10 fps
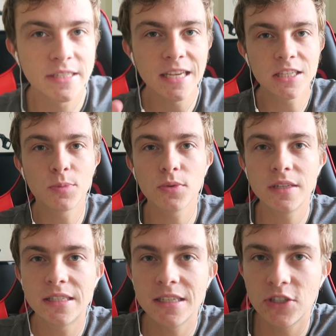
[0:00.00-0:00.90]
accessible
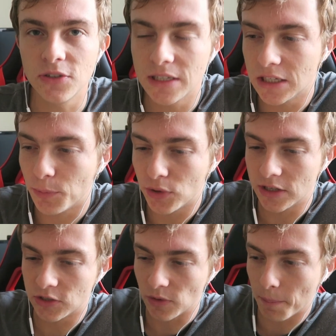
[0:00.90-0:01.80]
is it do you need to put it
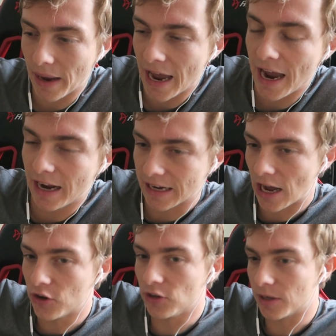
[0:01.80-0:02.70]
into a bag and
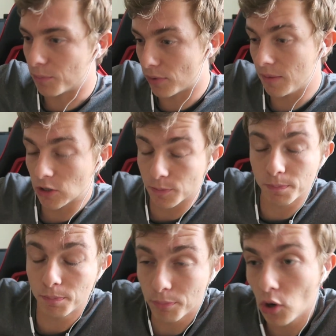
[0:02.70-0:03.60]
now you can pretty much
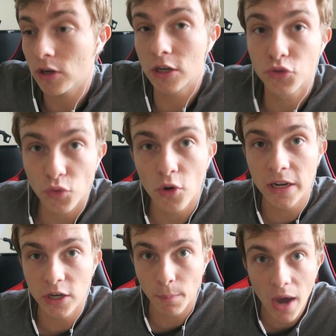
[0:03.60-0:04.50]
put a drone in your